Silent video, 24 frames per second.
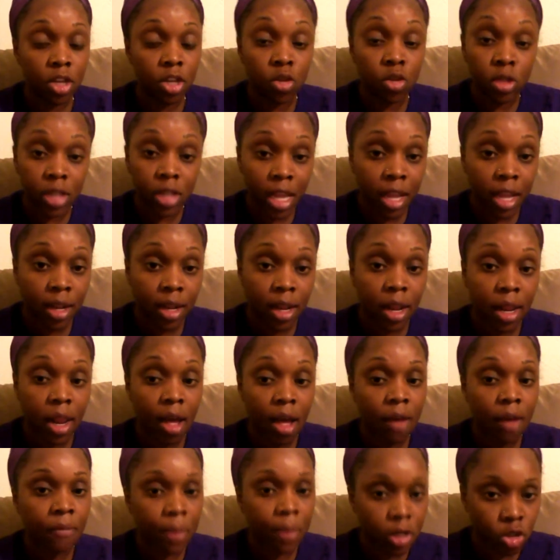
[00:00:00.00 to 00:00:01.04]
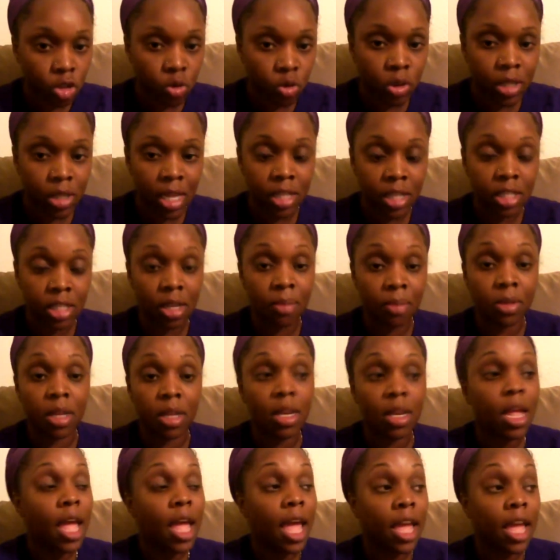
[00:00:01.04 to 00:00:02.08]
you say it in love, but you say
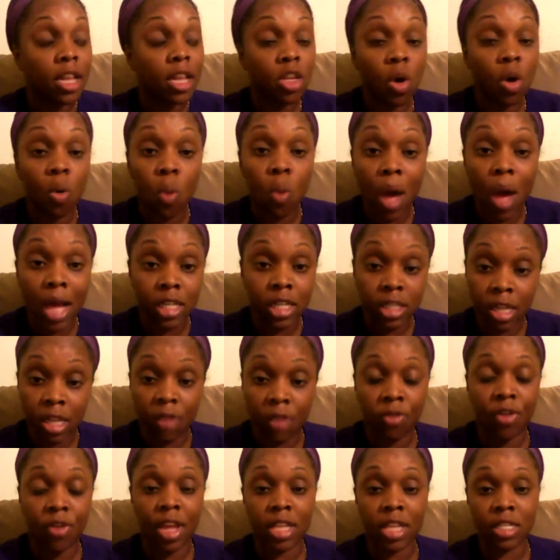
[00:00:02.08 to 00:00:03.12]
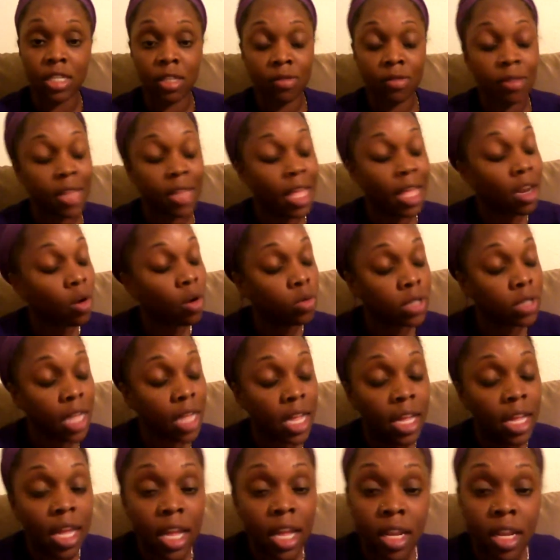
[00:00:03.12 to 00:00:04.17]
something and don't watch their faces. If they don't
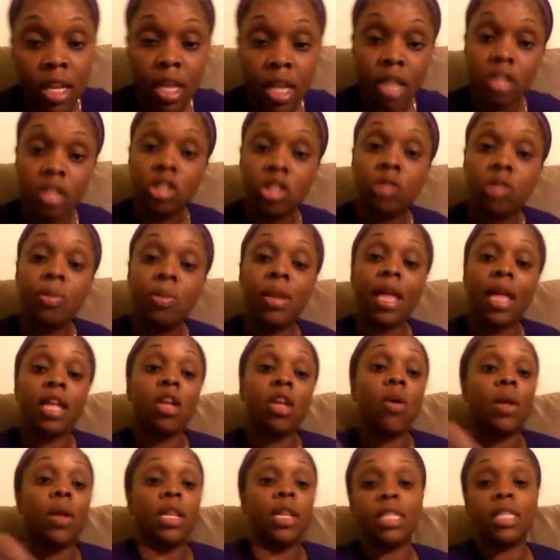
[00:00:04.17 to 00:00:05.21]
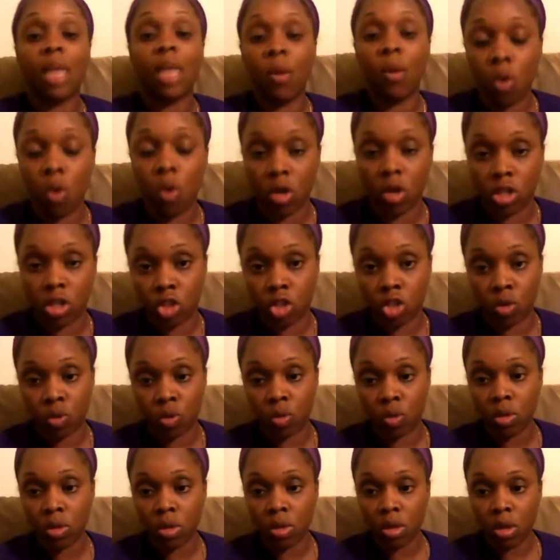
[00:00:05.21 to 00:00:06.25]
take it, just be like, yo, at least I warned you.
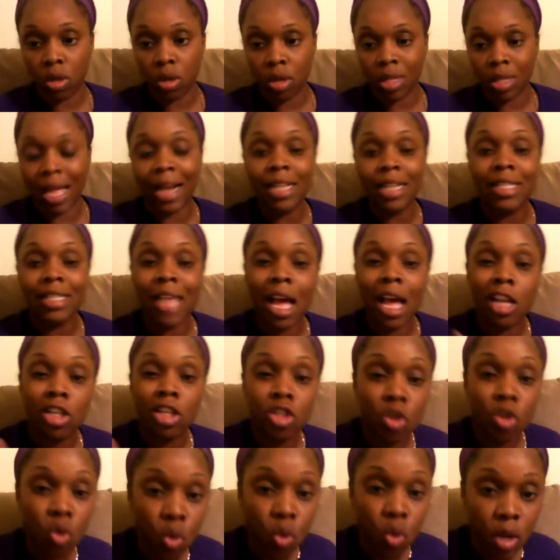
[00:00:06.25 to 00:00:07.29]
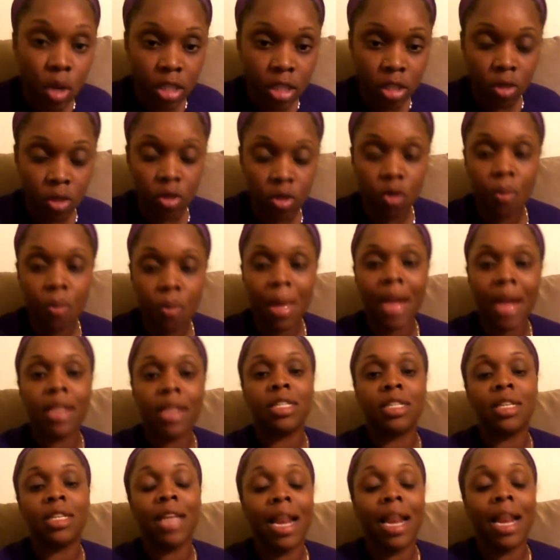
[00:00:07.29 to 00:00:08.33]
Right. That is our duty to
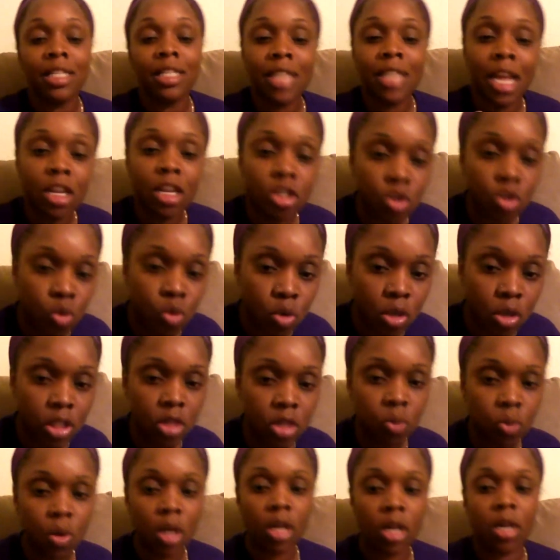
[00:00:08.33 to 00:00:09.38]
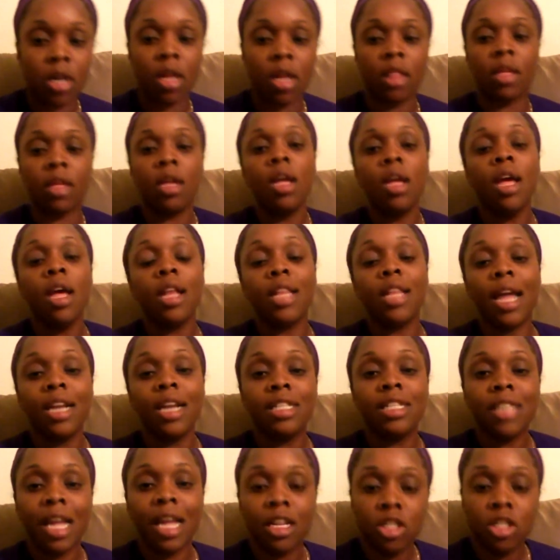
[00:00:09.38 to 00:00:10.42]
humanity. That is our duty to one another. That
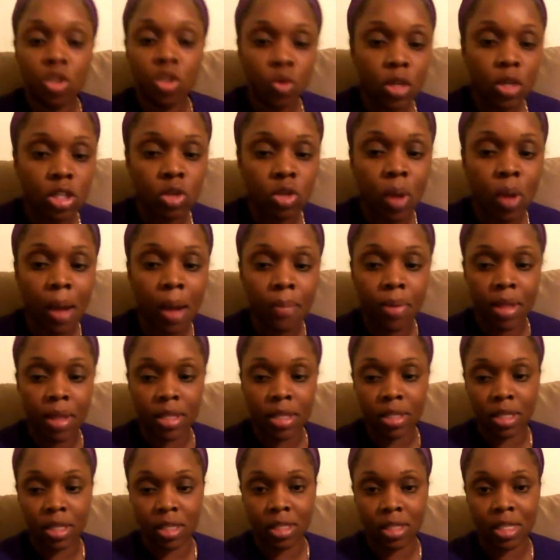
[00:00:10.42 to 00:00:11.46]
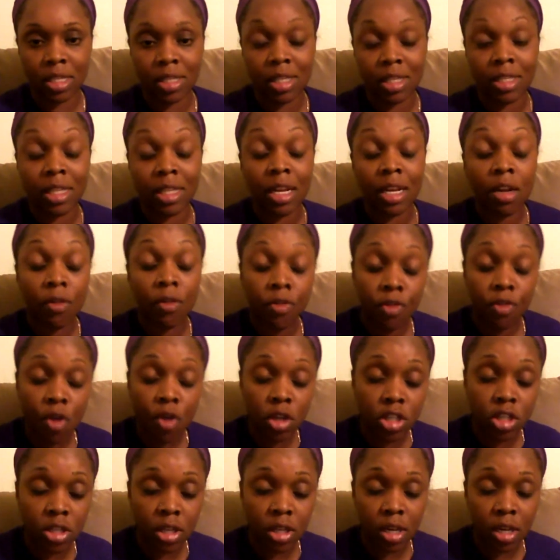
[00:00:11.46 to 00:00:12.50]
is our duty to our brothers and sisters. And
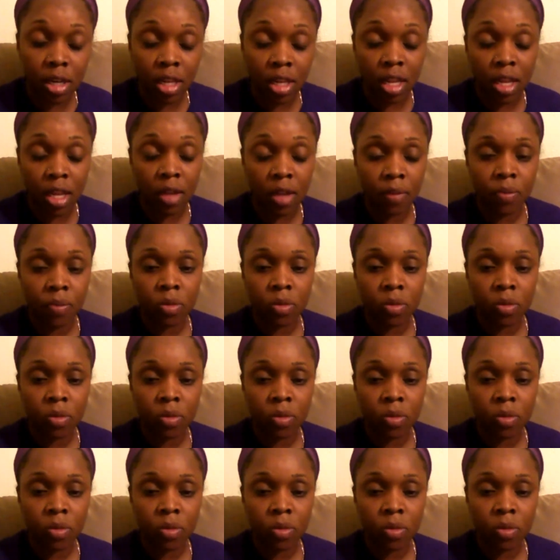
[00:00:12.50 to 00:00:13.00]
unfortunately,